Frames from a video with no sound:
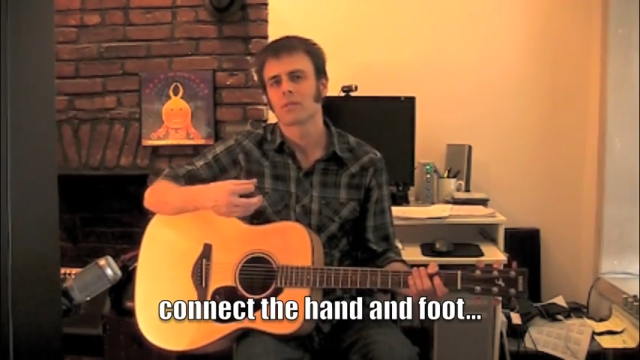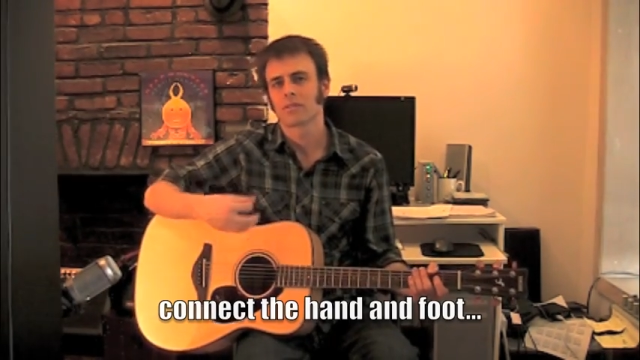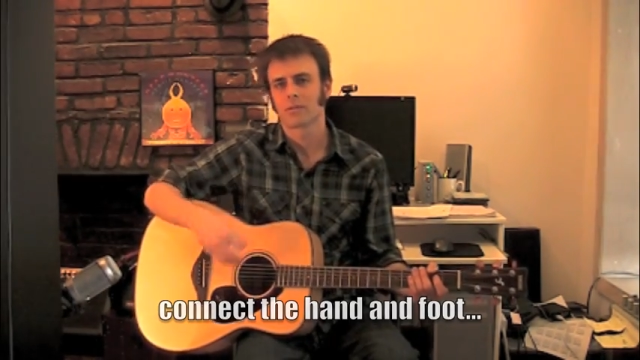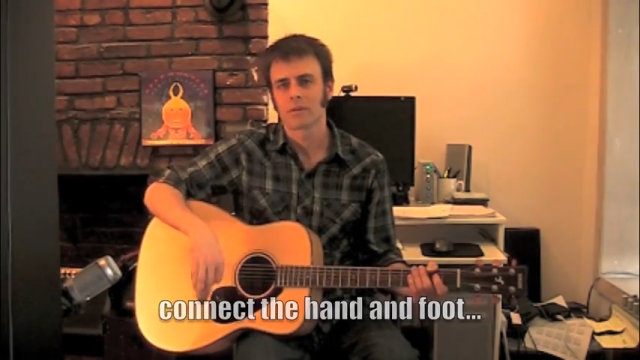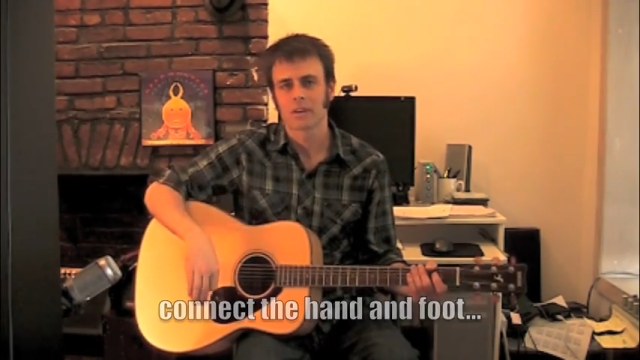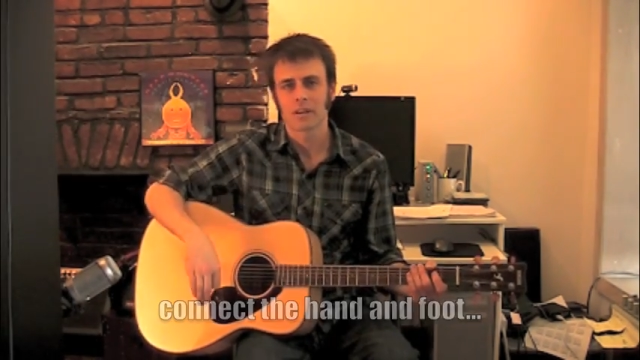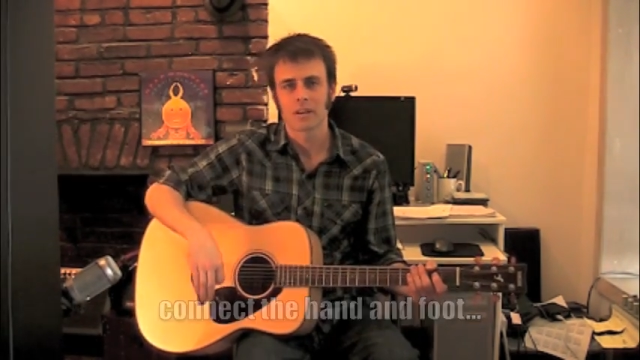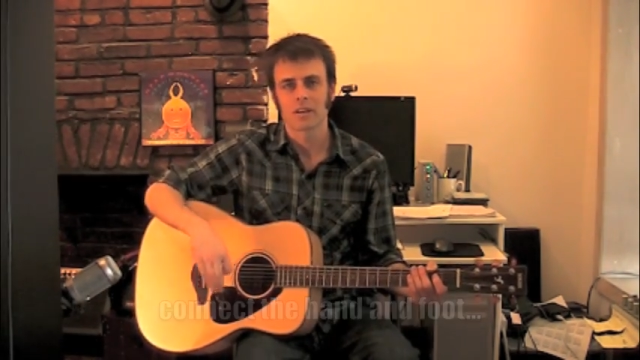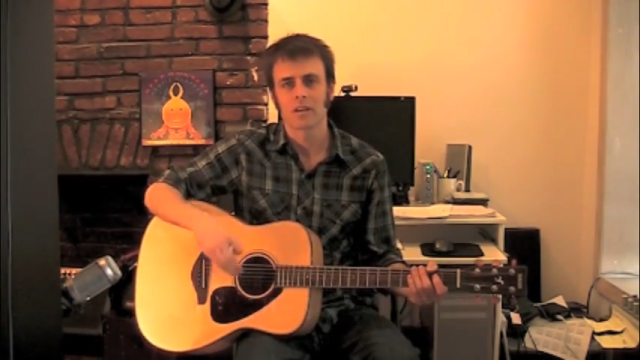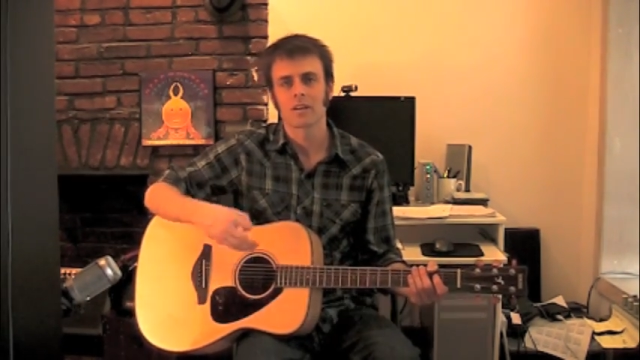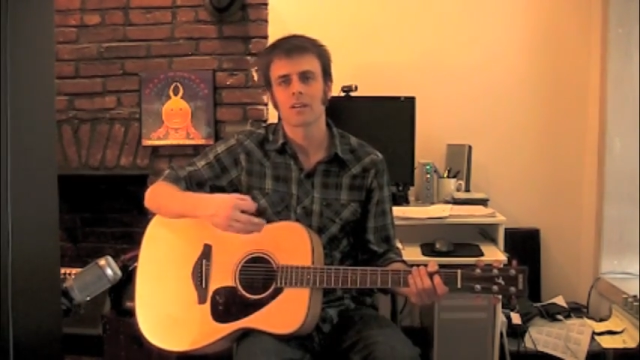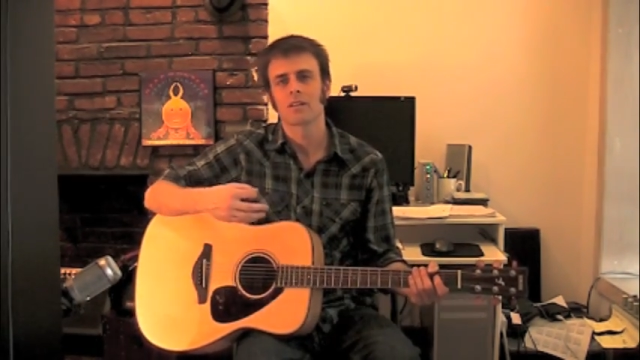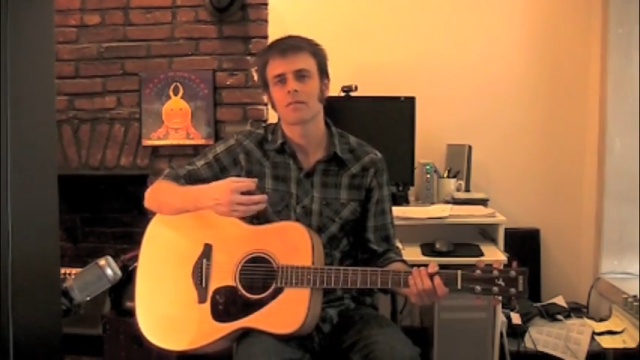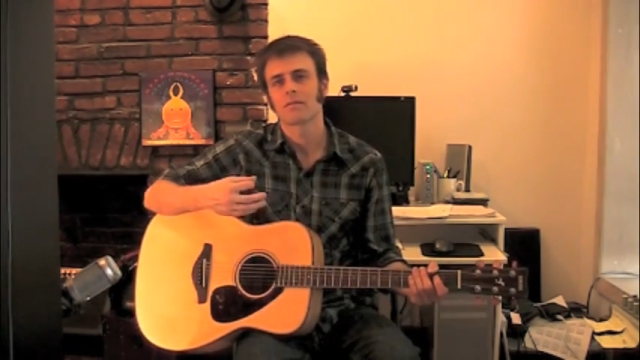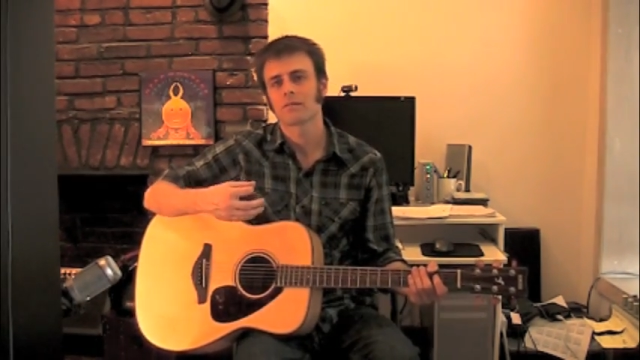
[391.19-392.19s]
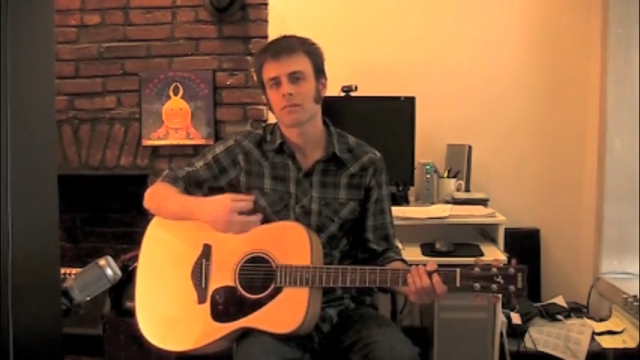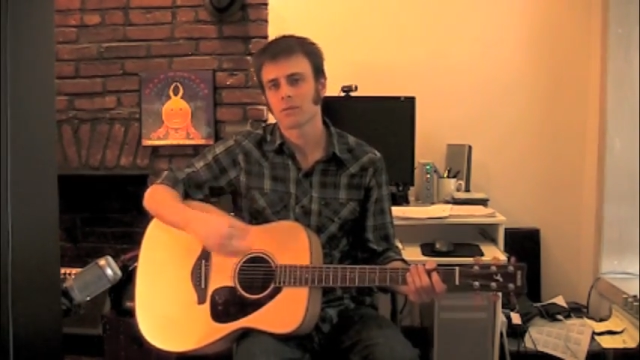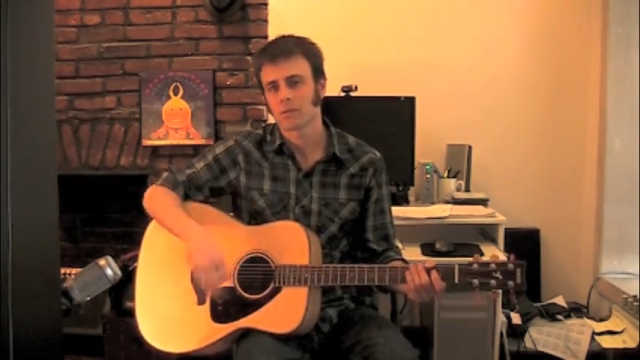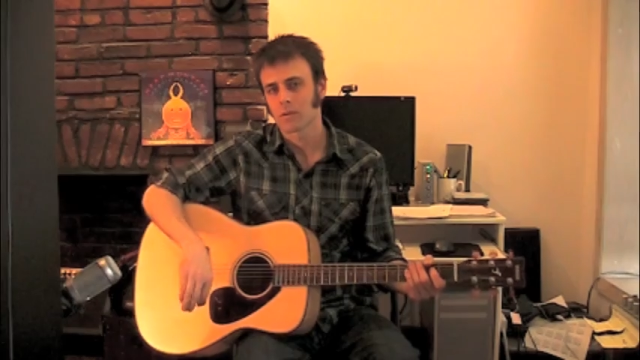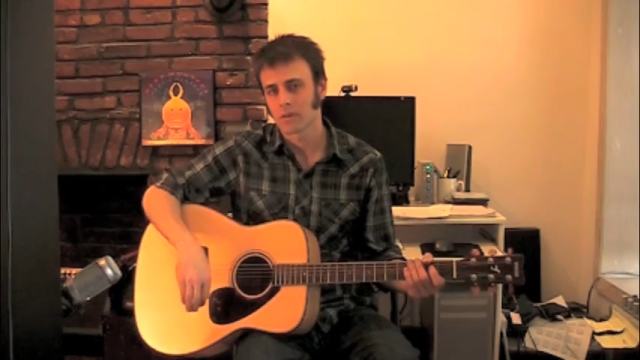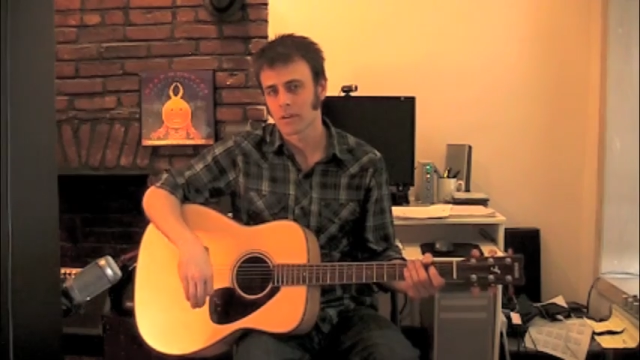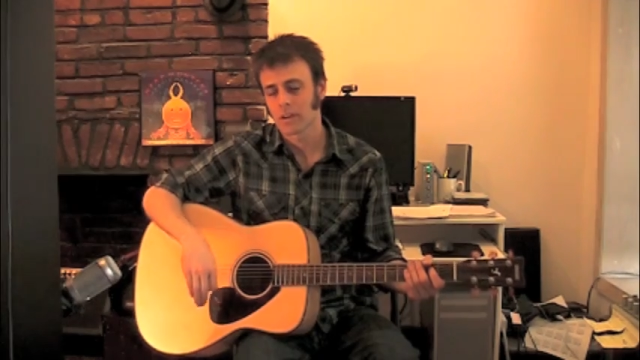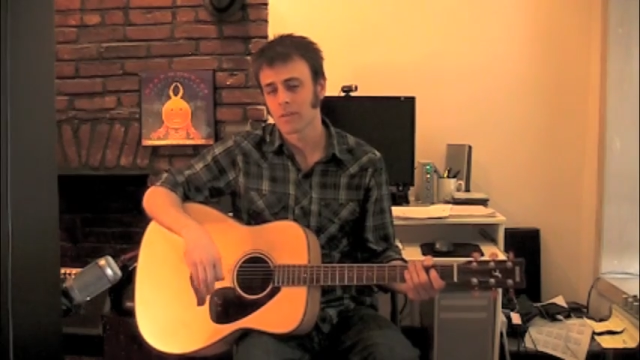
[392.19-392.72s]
3, 4.